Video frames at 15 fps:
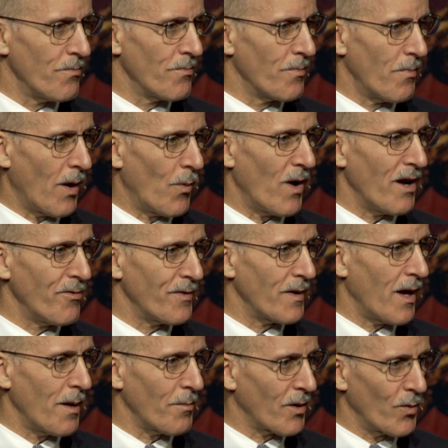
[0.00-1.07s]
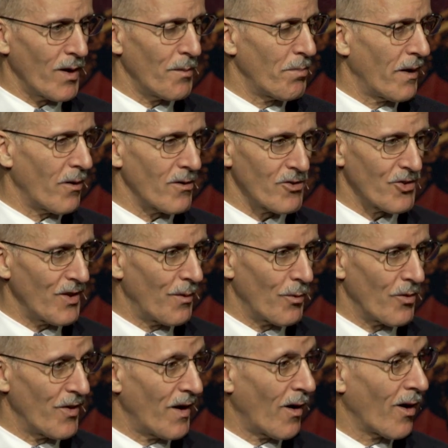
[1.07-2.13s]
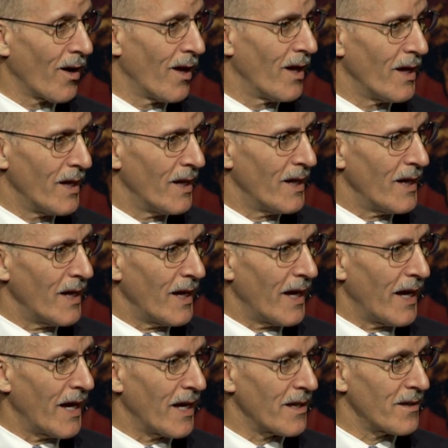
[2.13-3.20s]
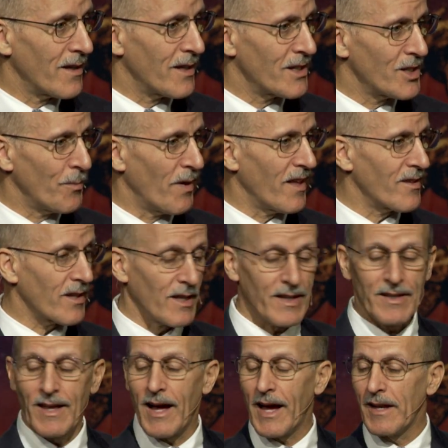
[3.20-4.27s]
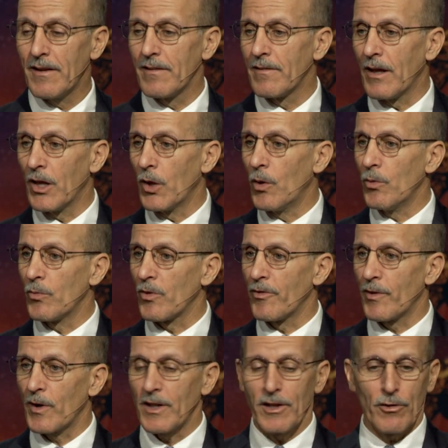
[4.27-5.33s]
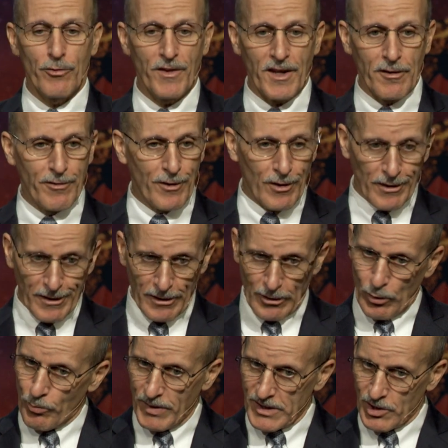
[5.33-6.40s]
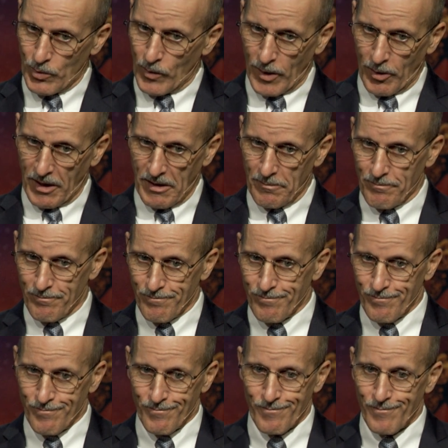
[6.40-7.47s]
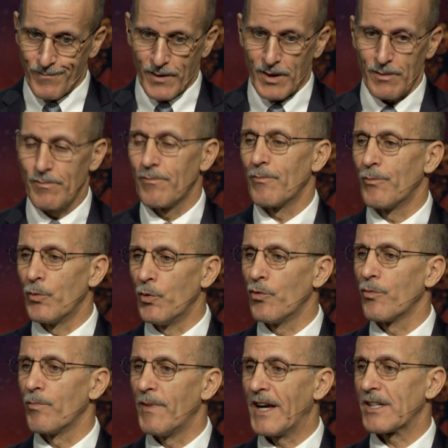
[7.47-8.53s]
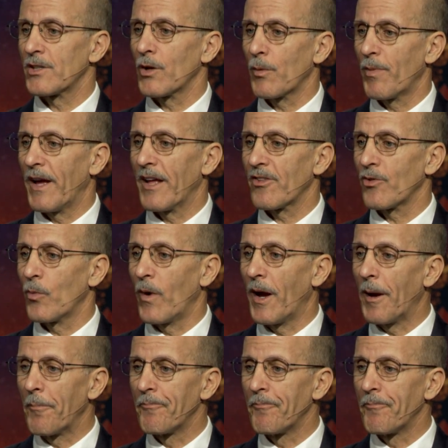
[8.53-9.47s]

my wife and I, my grandparents that were there. And she basically died alone with very little fanfare, a little obituary. It said Ruth Batchelor passed away.